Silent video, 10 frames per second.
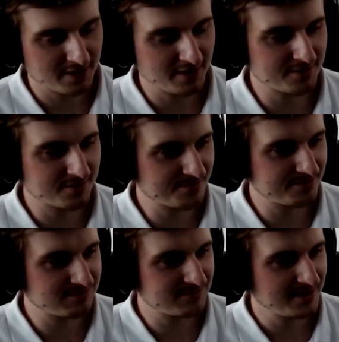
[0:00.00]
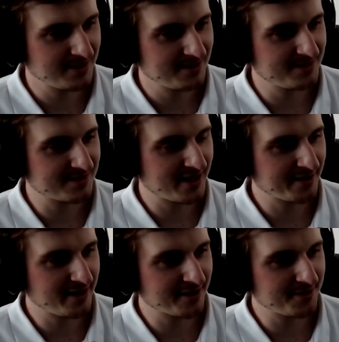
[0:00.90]
it's it's
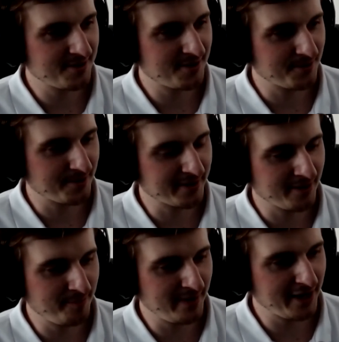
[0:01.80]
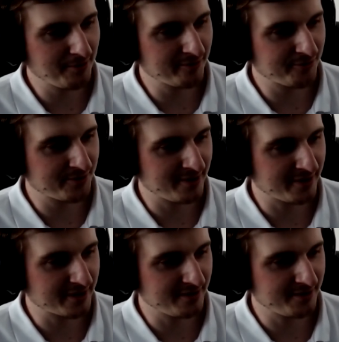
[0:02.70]
kind of like you know a, a play with
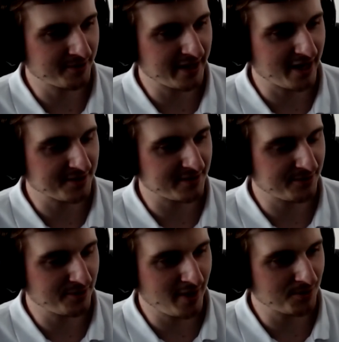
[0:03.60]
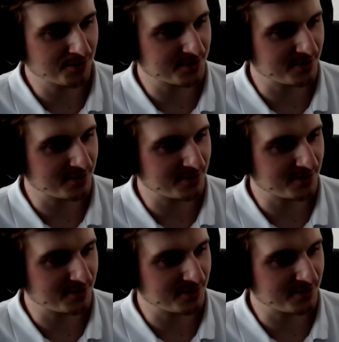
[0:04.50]
uh, the cat and the mouse.